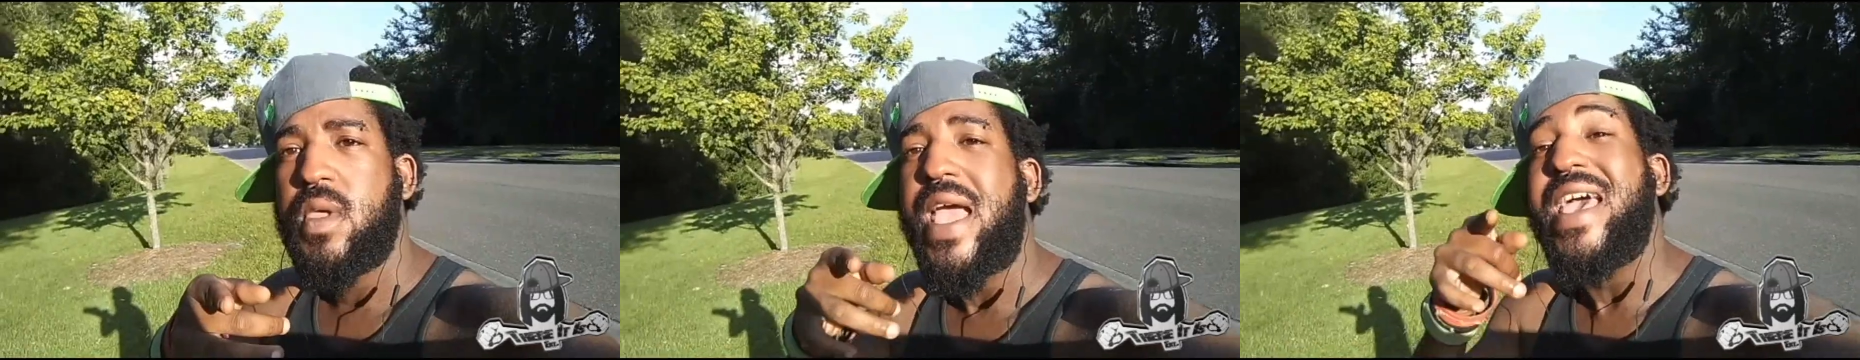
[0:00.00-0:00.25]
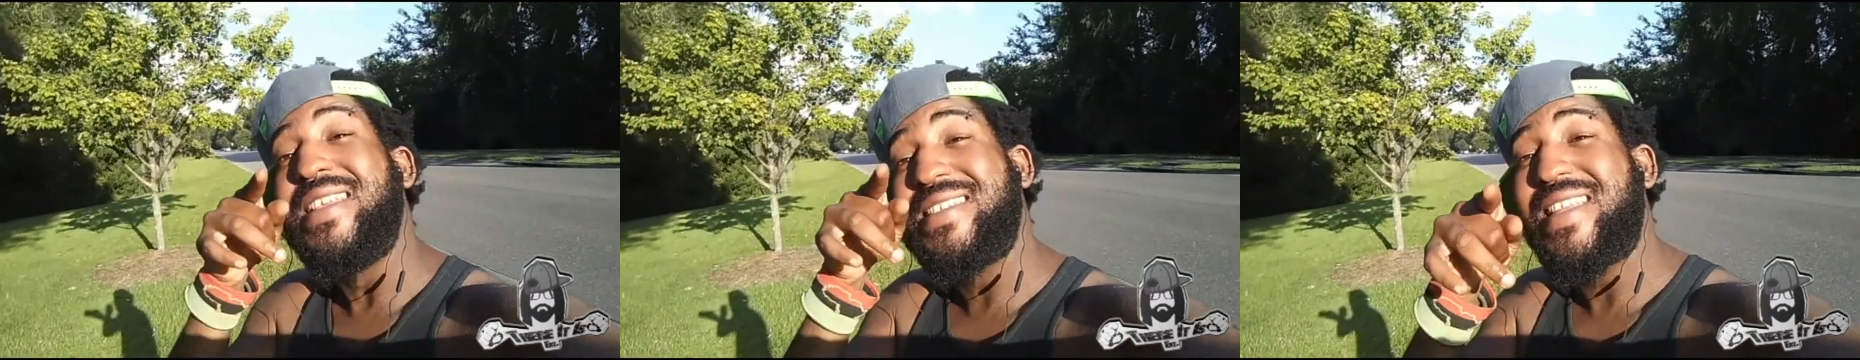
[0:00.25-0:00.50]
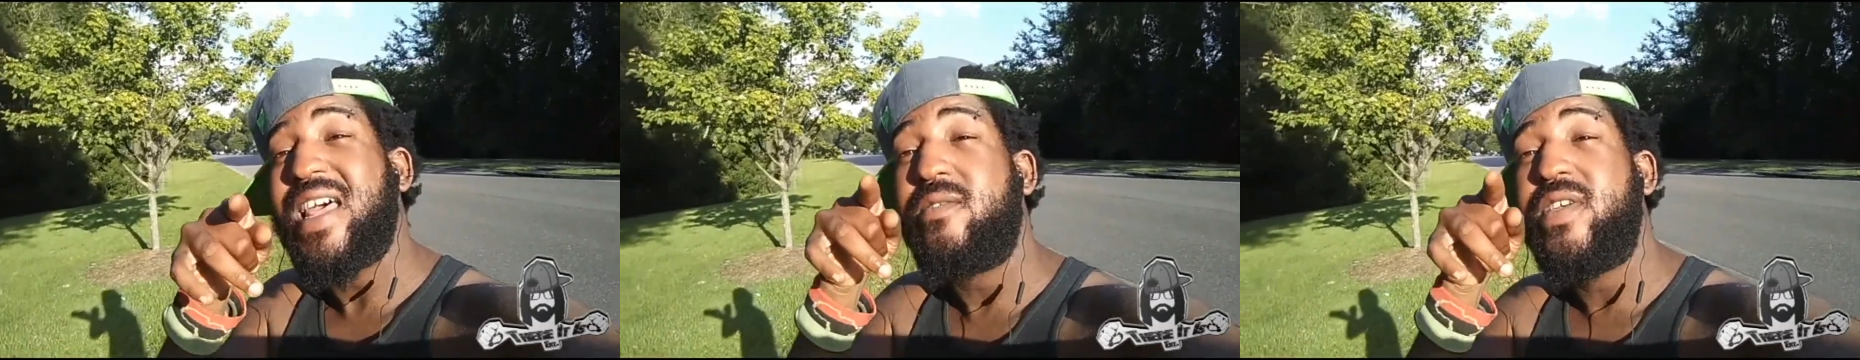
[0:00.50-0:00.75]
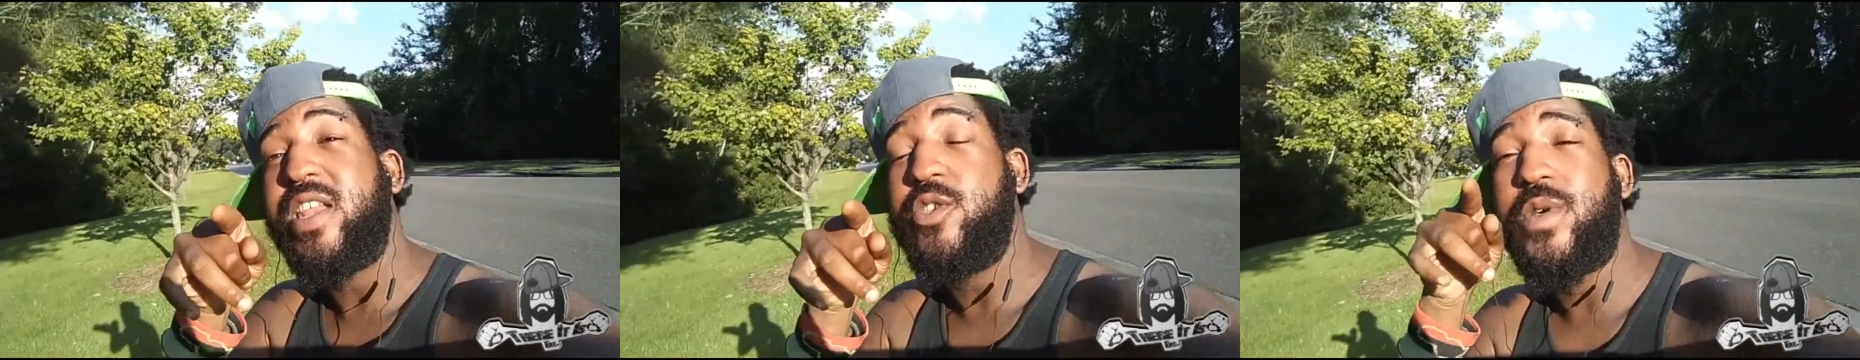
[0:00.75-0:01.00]
And instead of
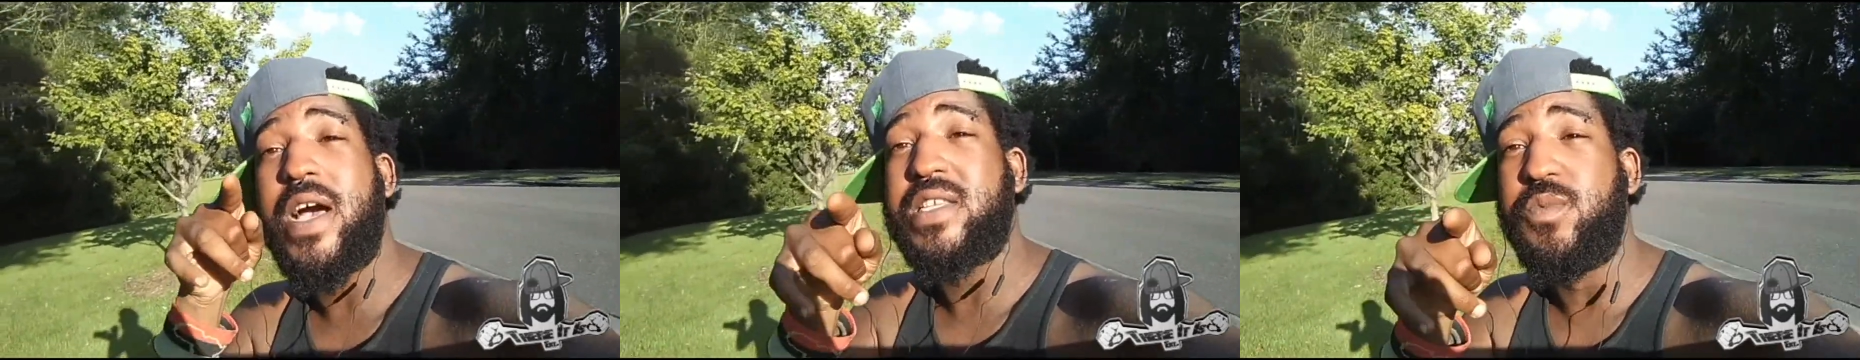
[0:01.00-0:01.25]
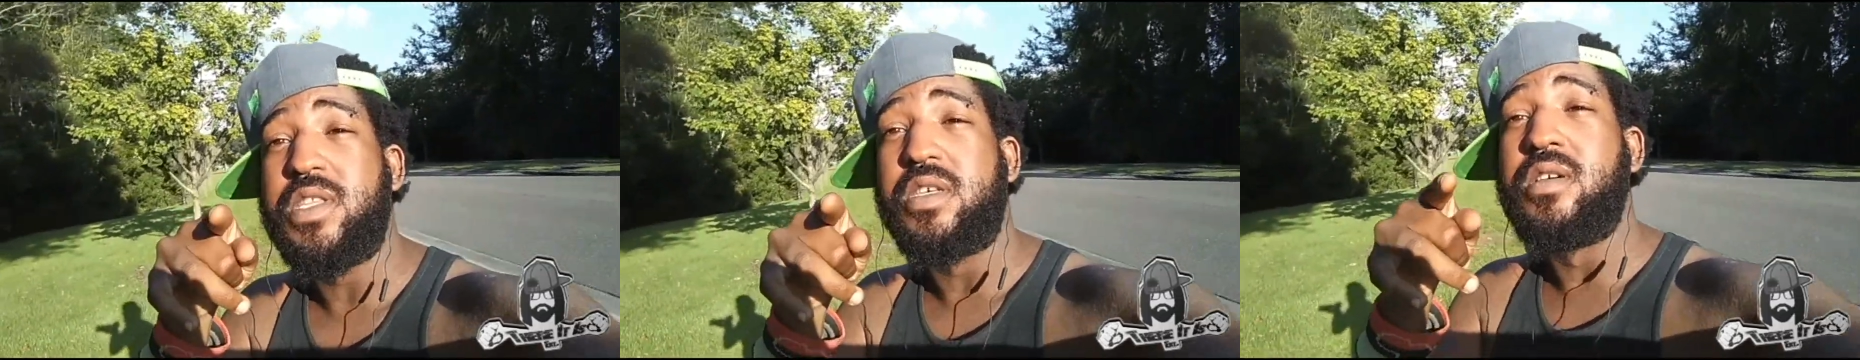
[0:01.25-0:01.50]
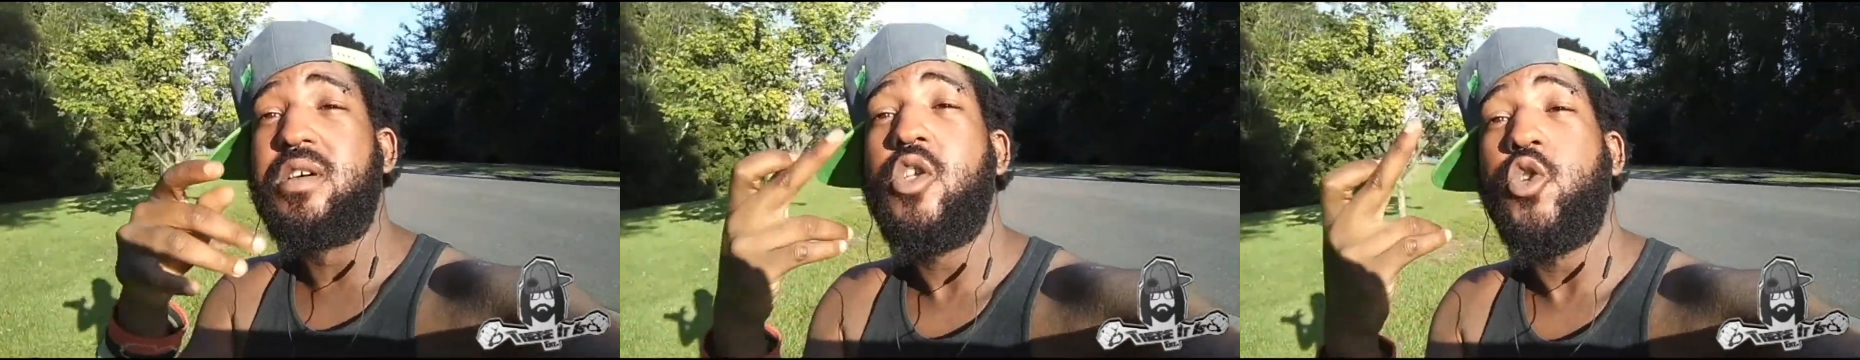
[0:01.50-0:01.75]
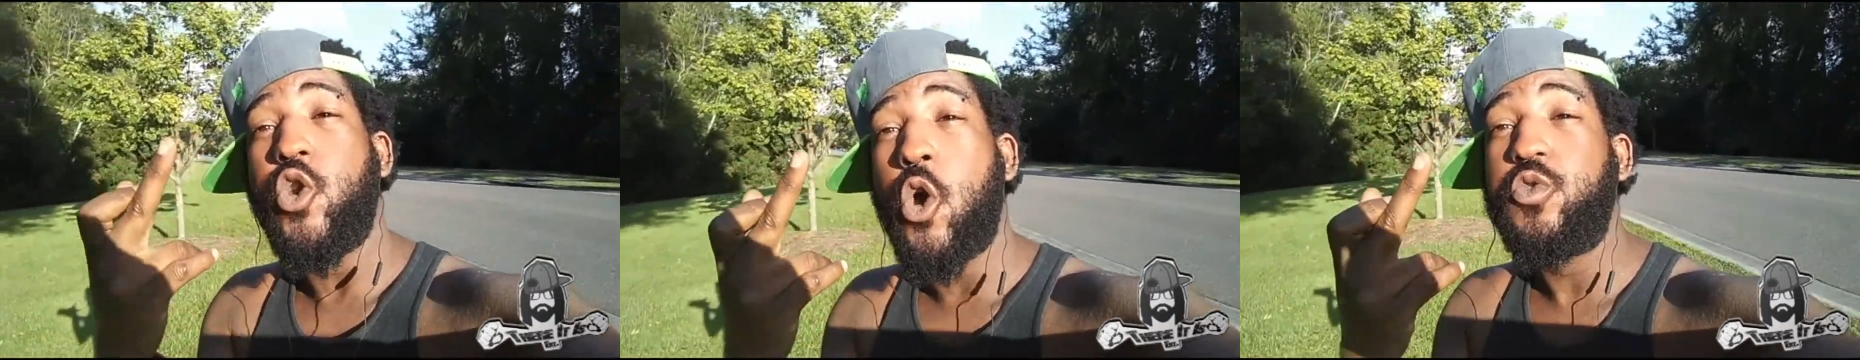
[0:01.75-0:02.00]
hitting you guys with the
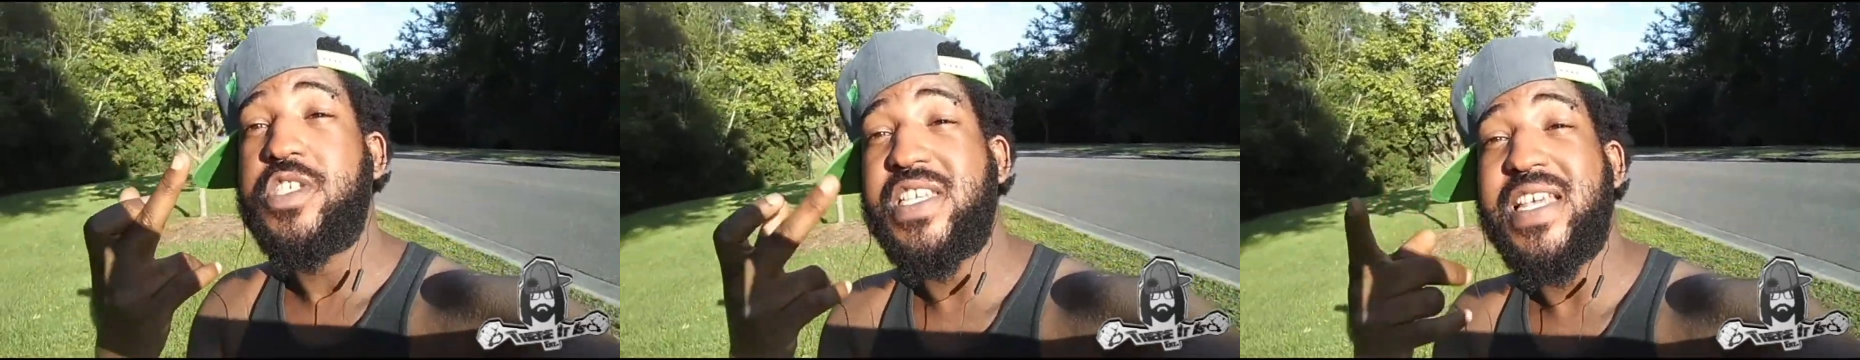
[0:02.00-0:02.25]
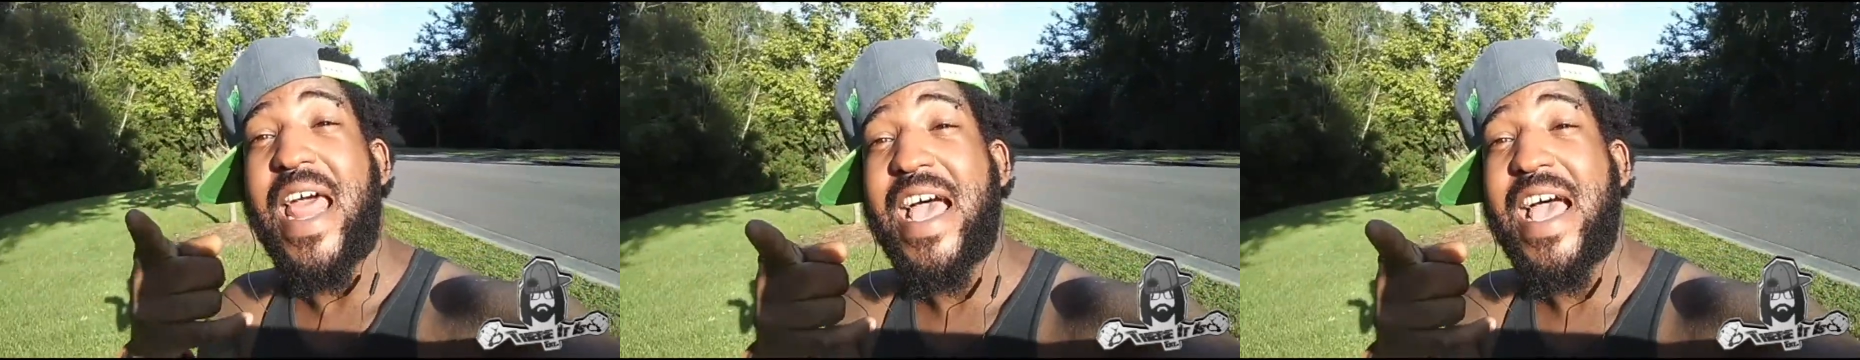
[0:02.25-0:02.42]
no shit